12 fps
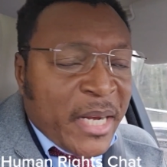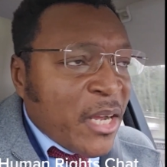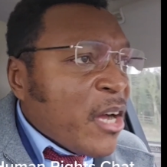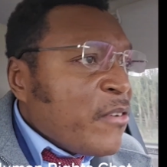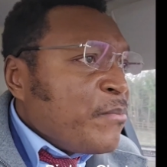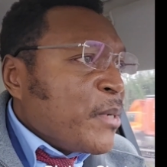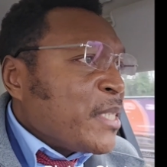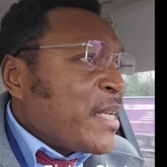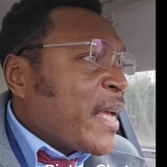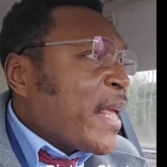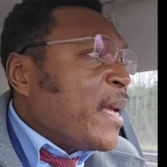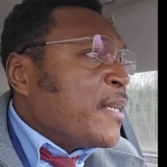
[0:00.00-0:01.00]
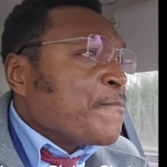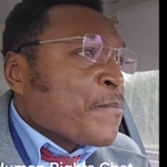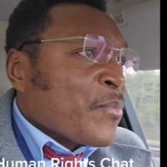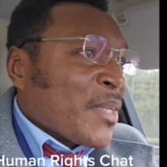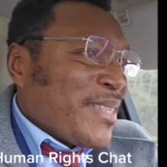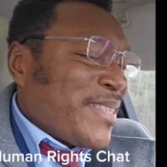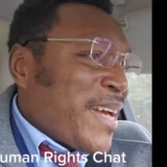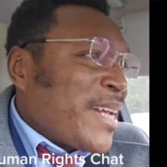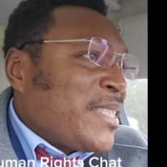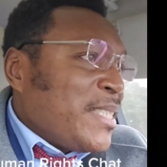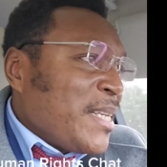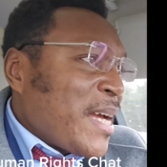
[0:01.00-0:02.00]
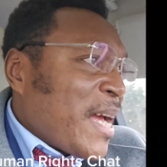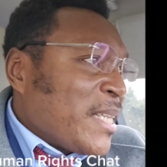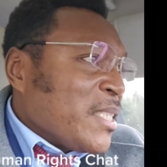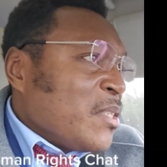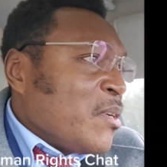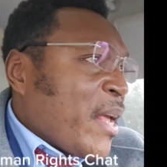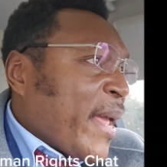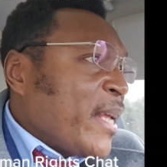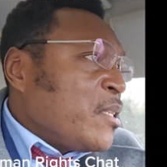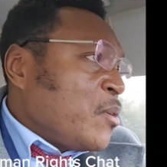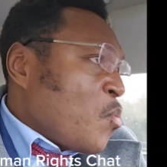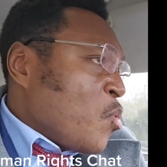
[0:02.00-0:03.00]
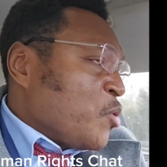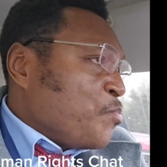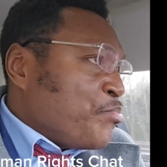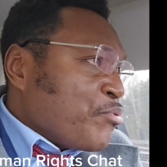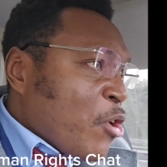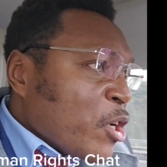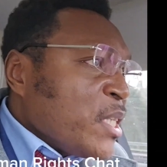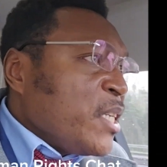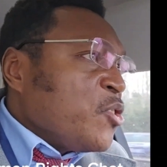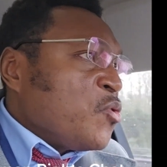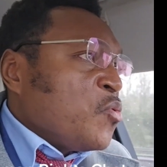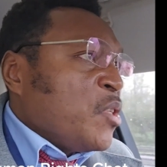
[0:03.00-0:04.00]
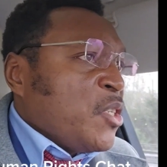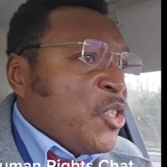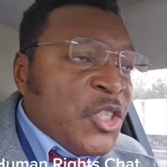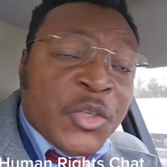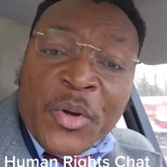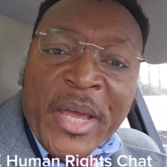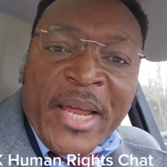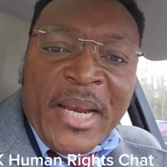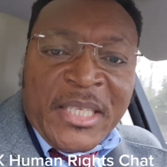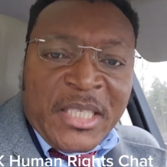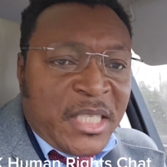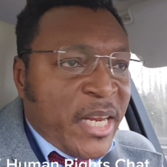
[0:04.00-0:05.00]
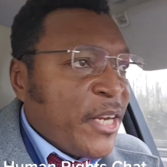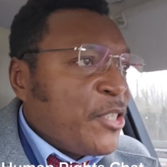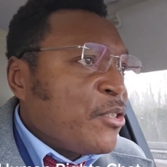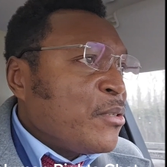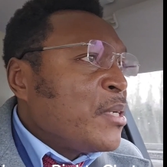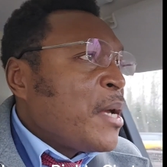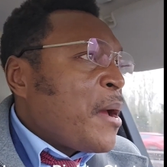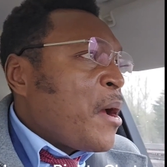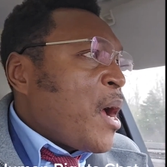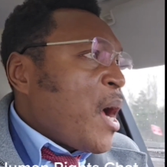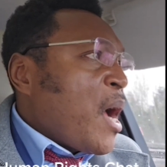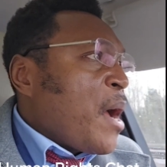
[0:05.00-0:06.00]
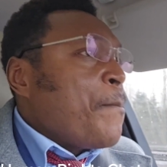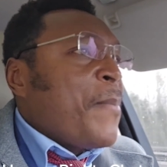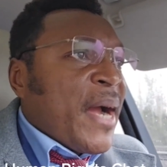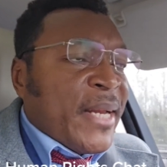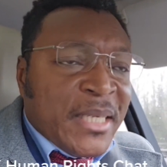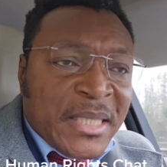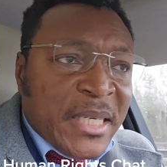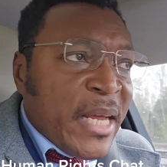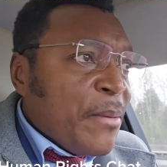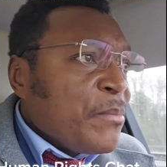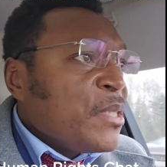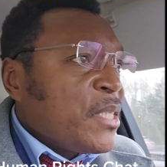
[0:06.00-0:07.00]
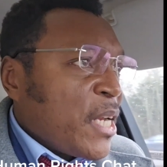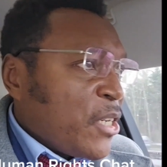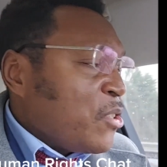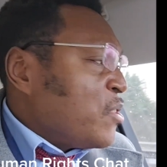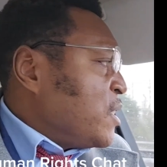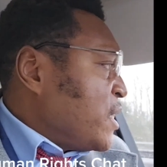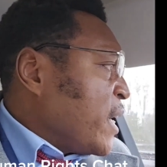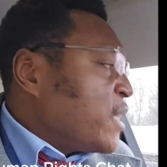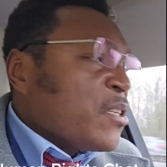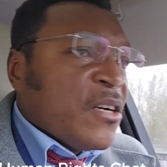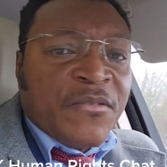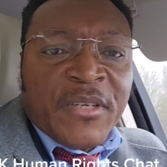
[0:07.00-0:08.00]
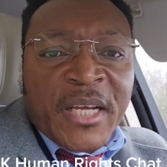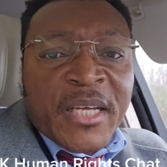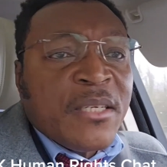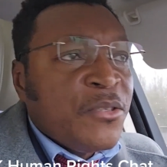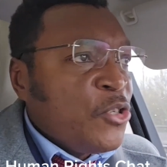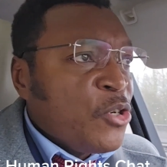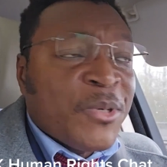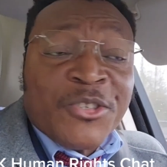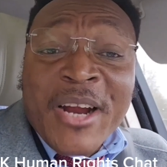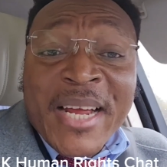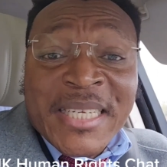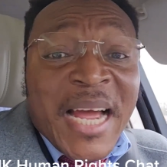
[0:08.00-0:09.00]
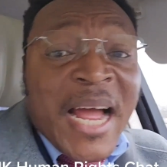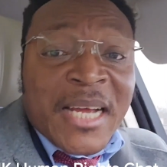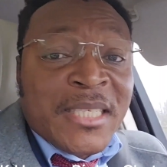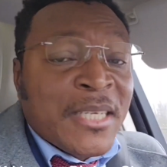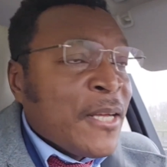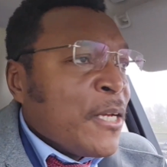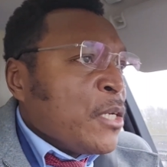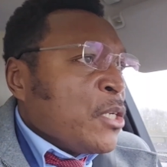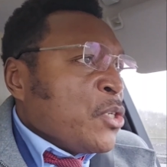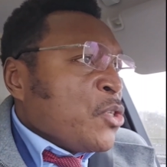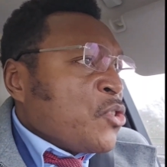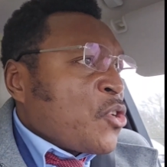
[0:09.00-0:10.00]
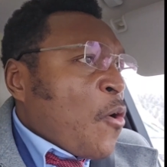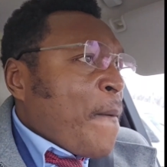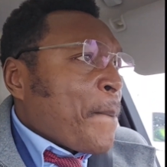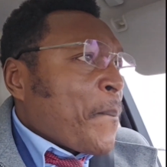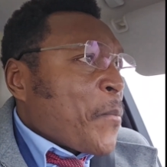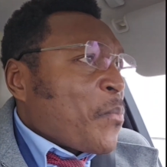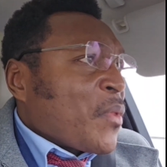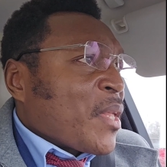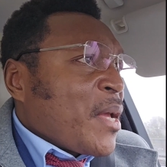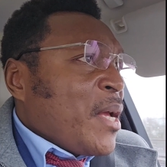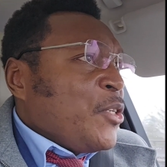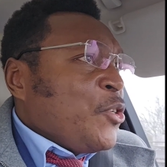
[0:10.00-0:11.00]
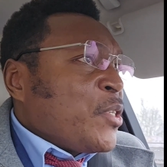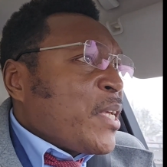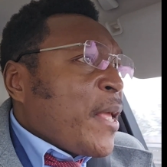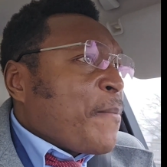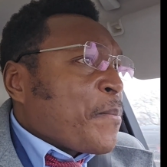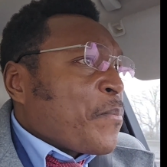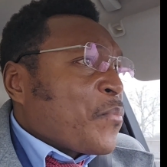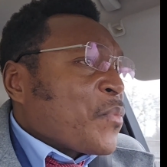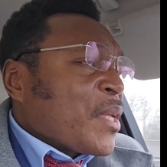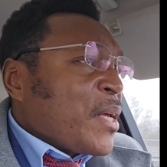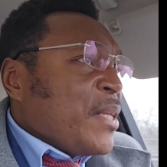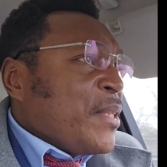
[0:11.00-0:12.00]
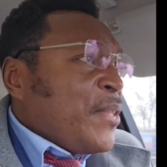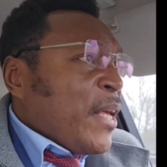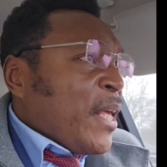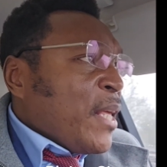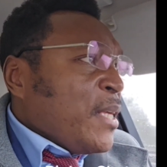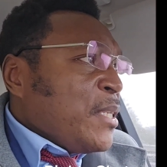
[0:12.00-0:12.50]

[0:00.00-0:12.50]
the government. Again, that Article 8 was brought into the UK legislation by the same Section 6 of the Human Rights Act. So, you see, the